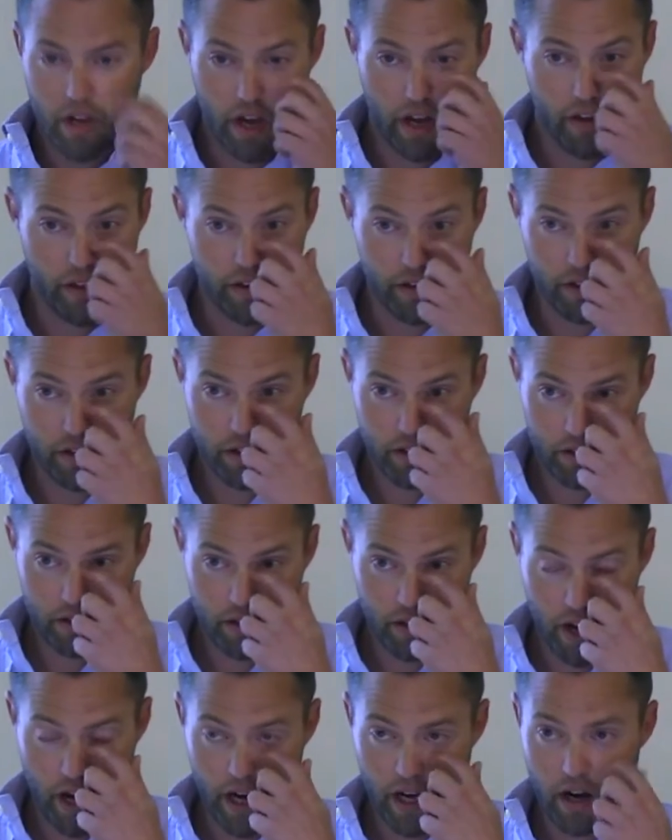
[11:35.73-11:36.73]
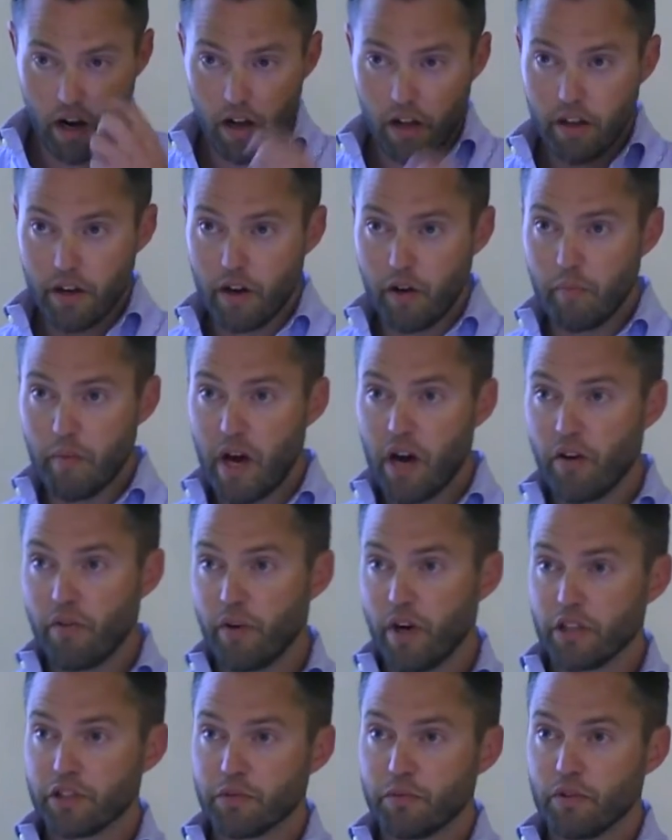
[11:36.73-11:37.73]
Yeah, I call it our
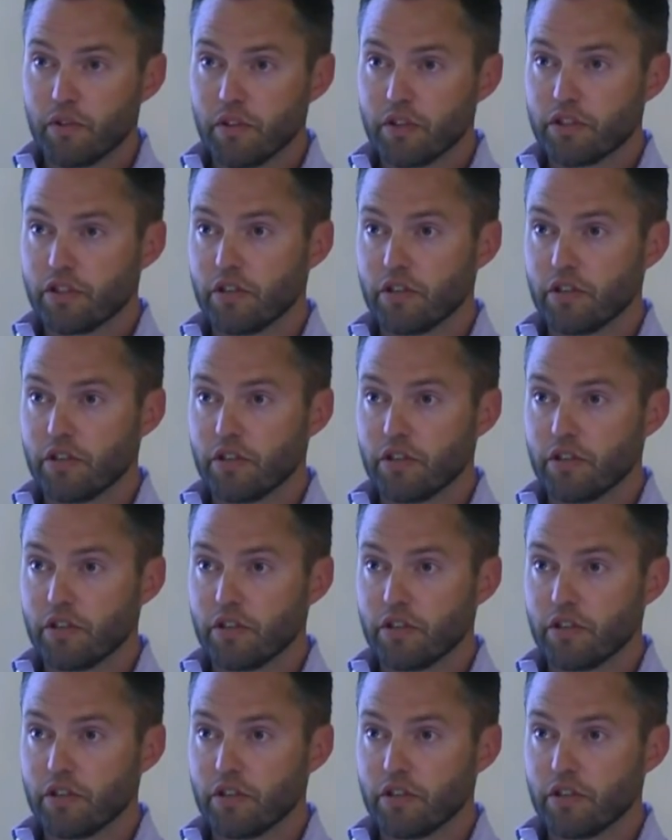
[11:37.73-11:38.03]
Mount Rushmore.